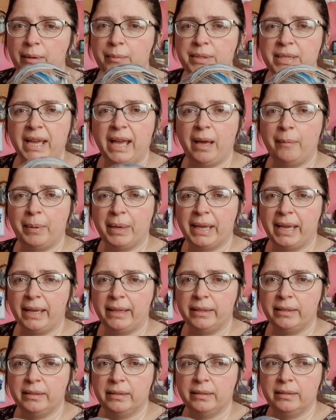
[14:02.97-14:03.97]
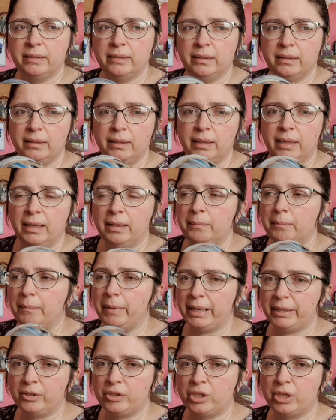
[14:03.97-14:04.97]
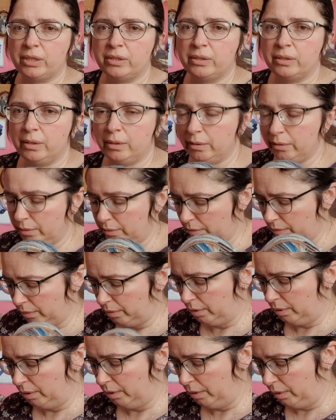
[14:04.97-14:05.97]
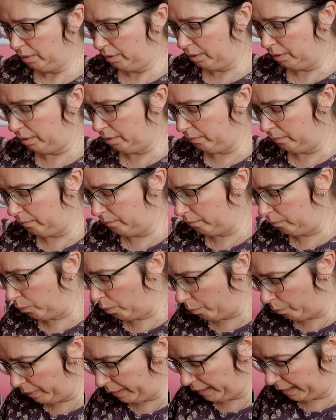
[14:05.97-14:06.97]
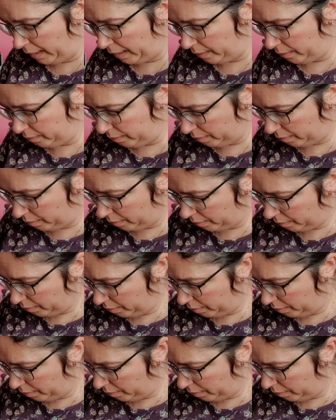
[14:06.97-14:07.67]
I was at Abercan in Manchester one weekend,